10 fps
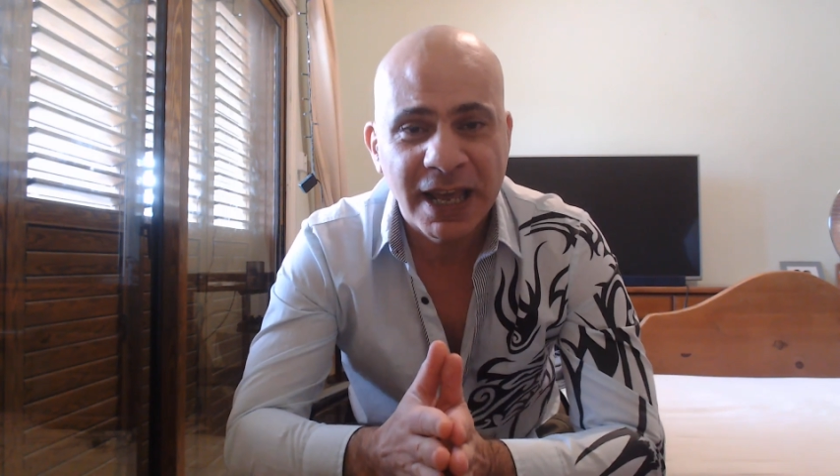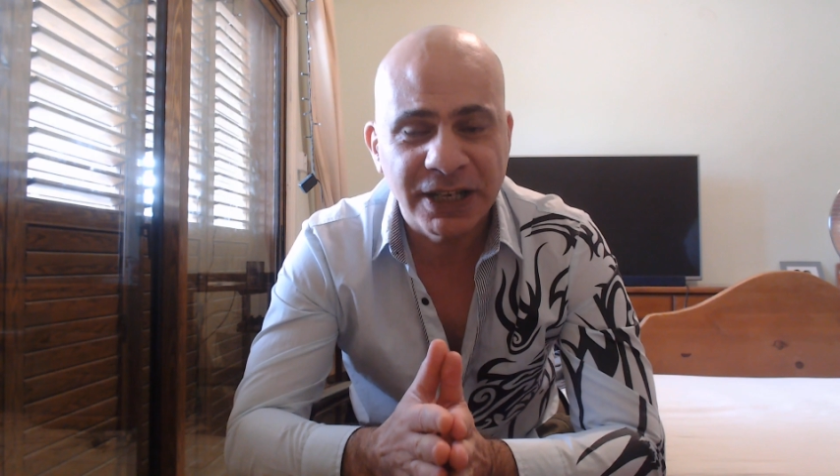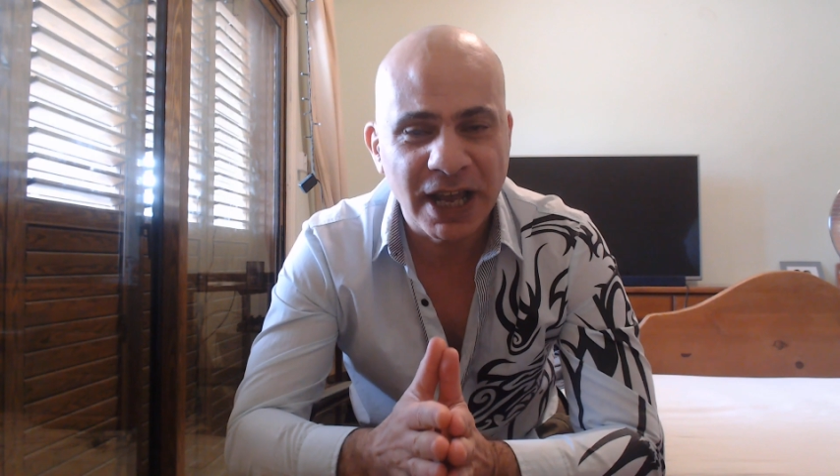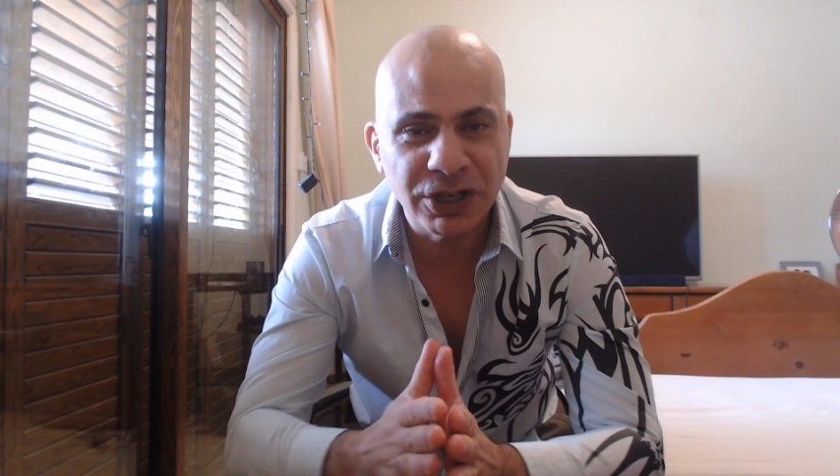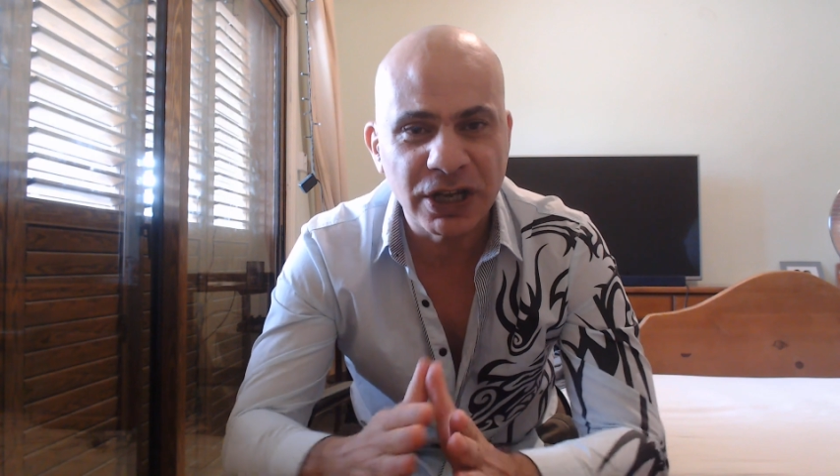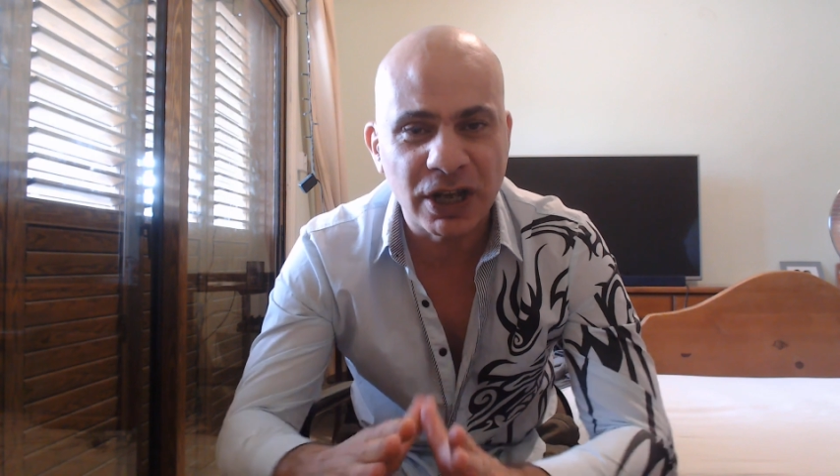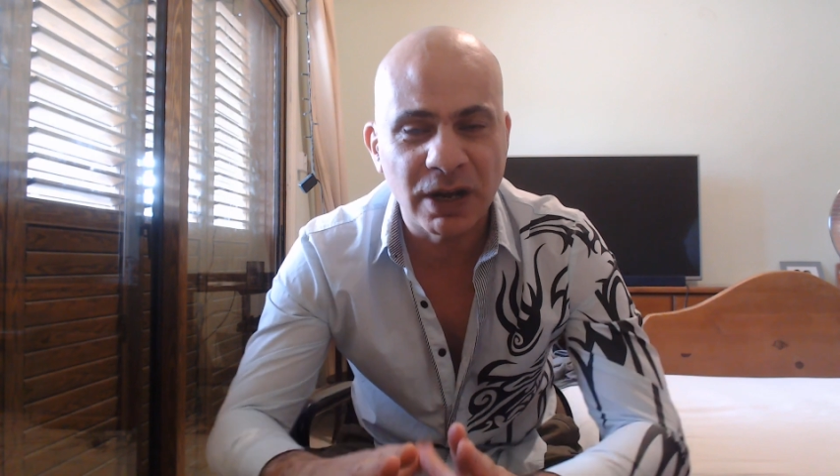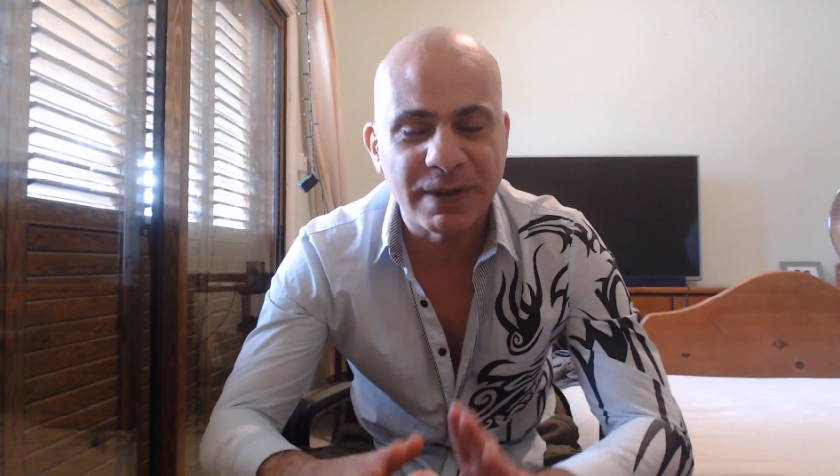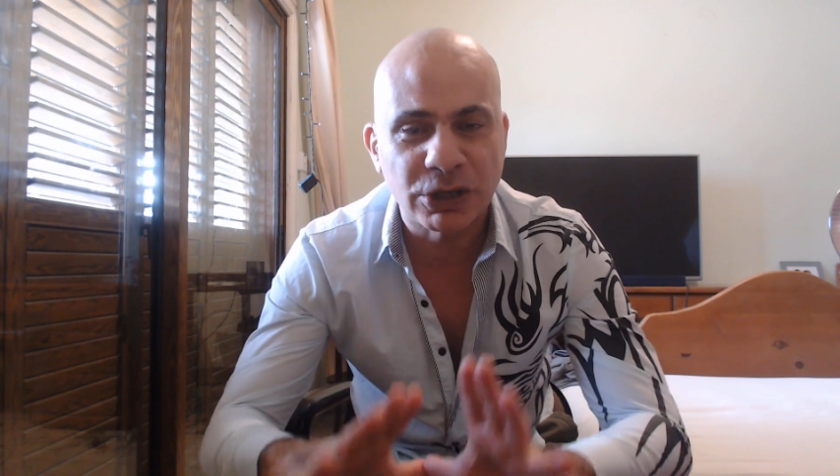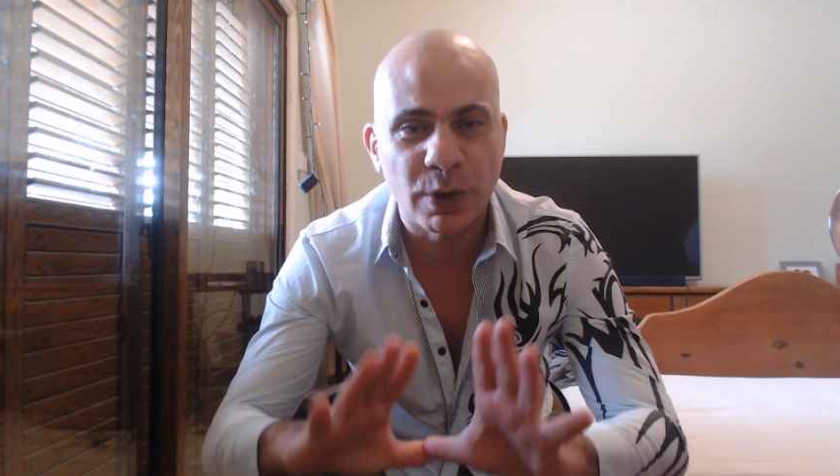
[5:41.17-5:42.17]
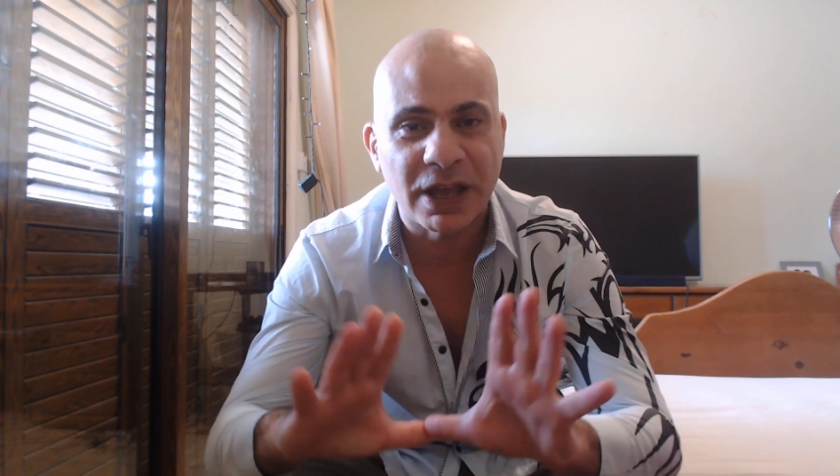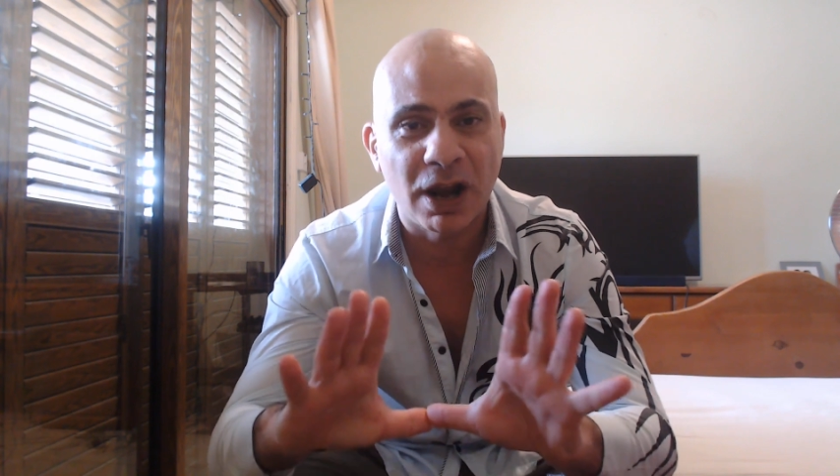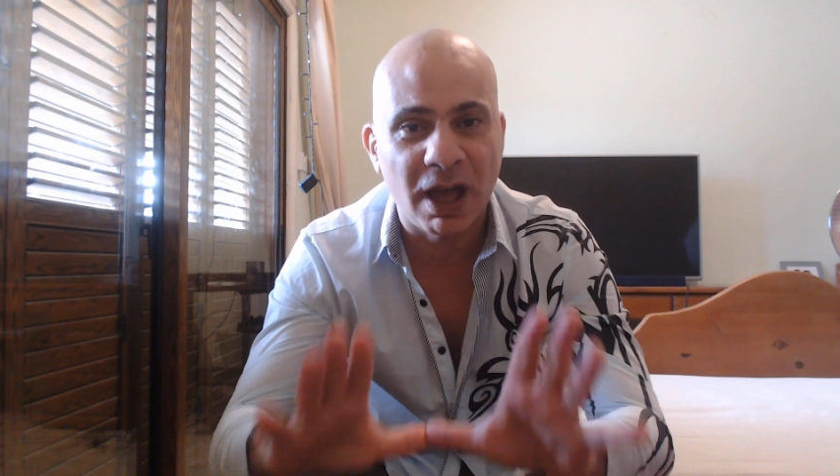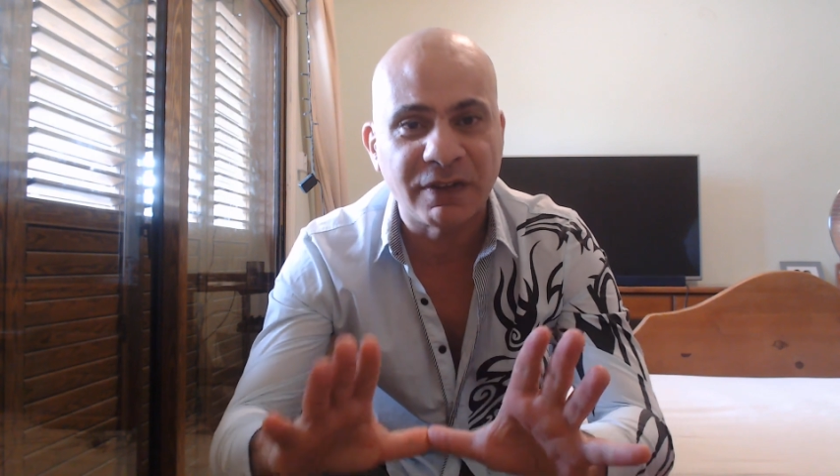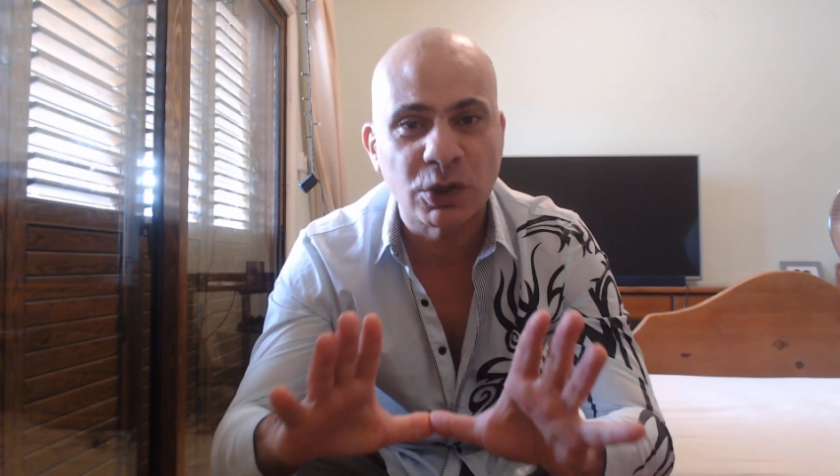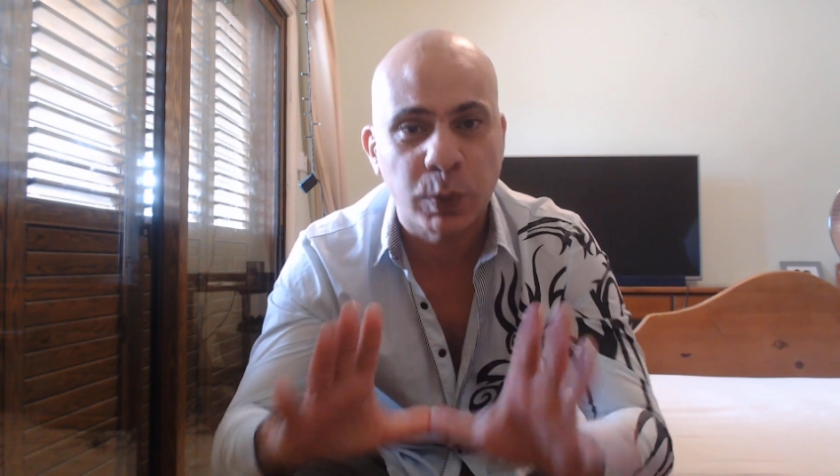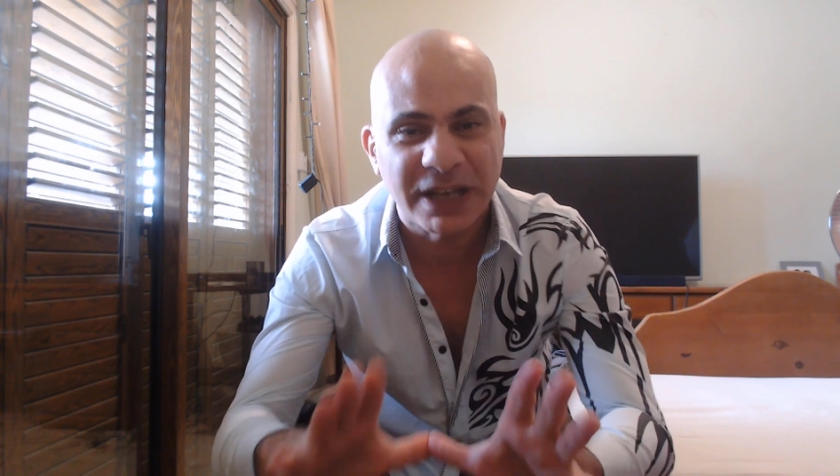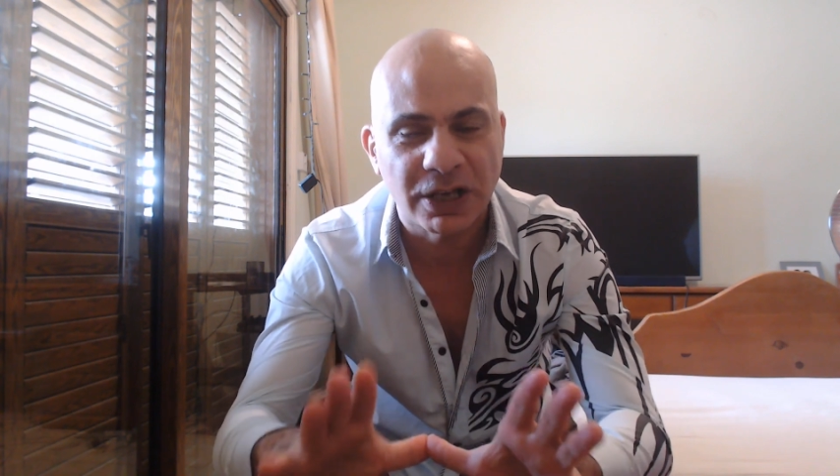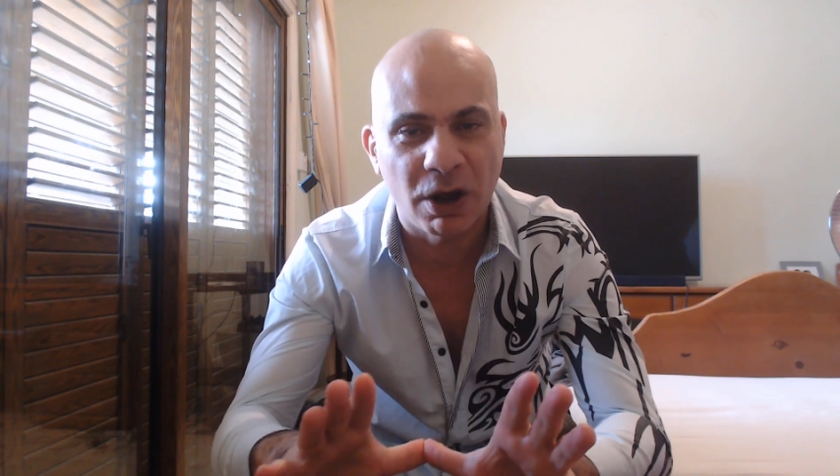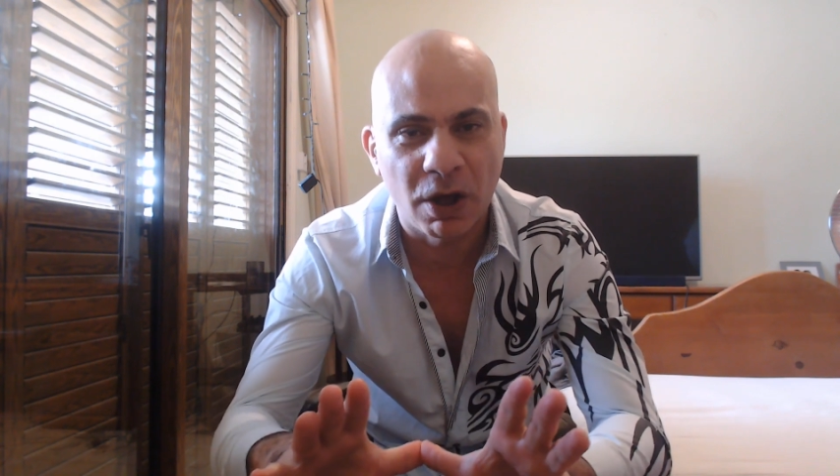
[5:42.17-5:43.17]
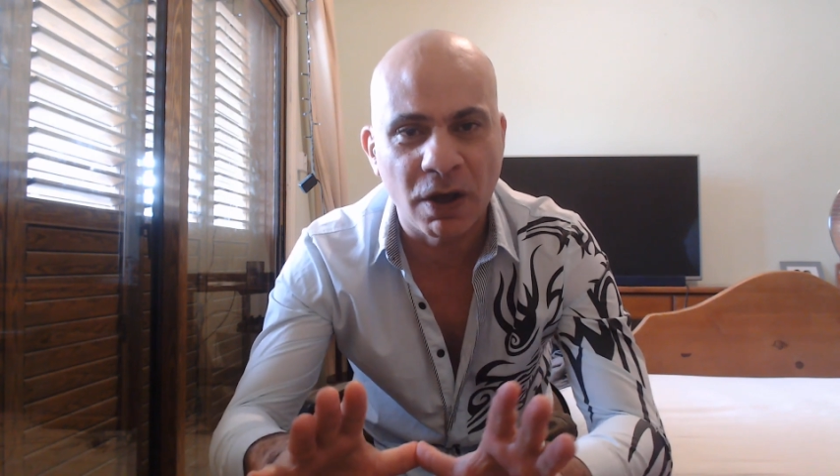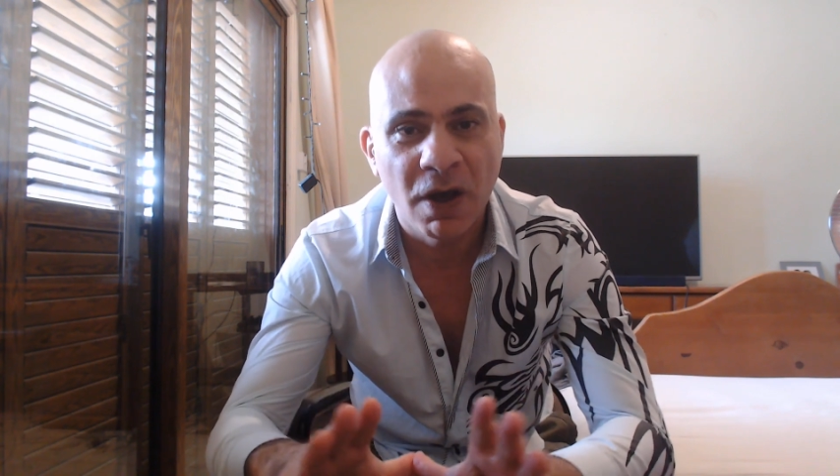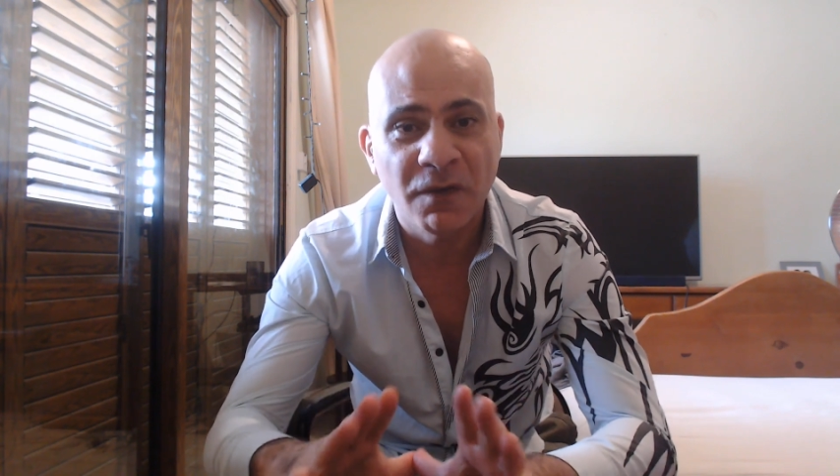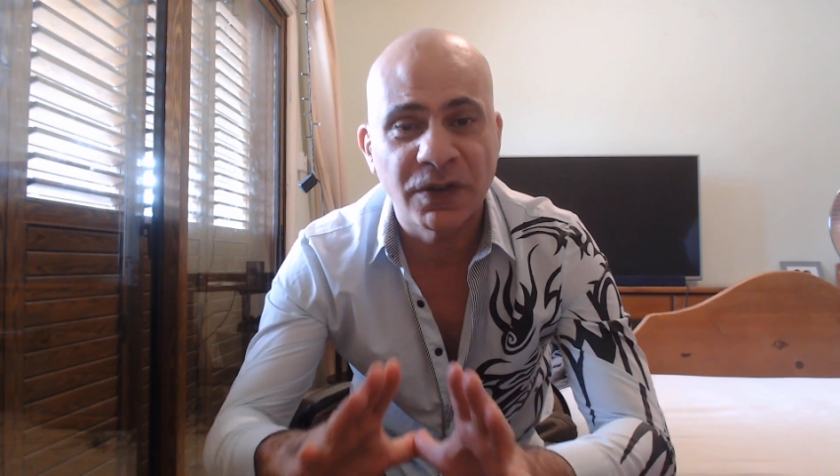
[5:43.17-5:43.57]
is actually going to be doing a live tweet along